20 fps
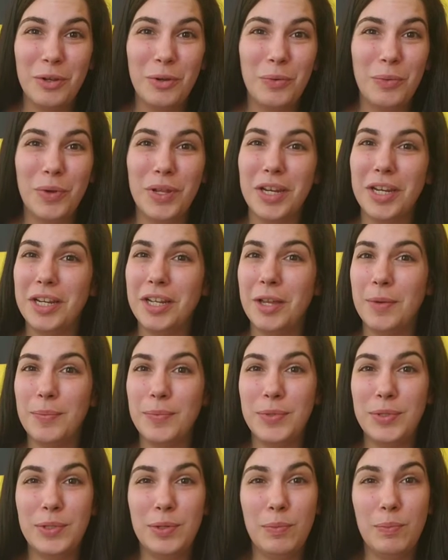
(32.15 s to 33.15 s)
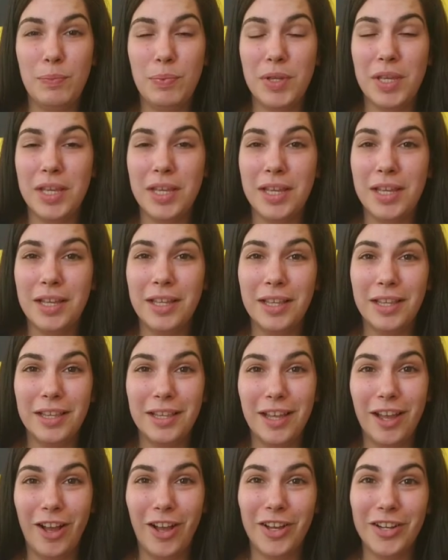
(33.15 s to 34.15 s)
when it comes to being
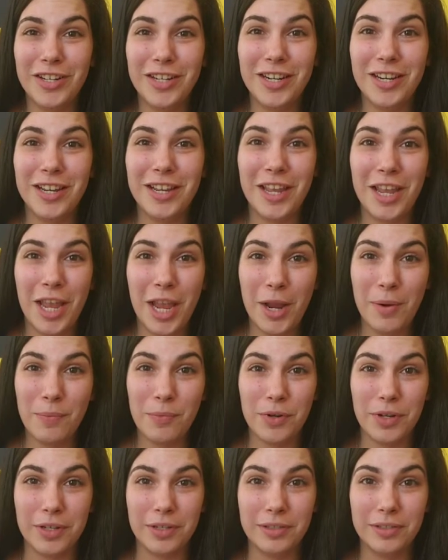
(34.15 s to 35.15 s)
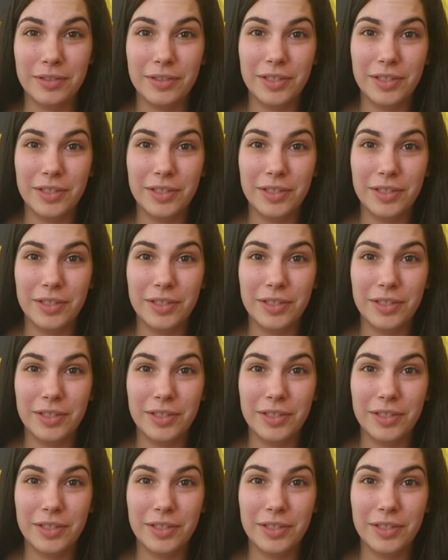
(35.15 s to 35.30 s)
on camera.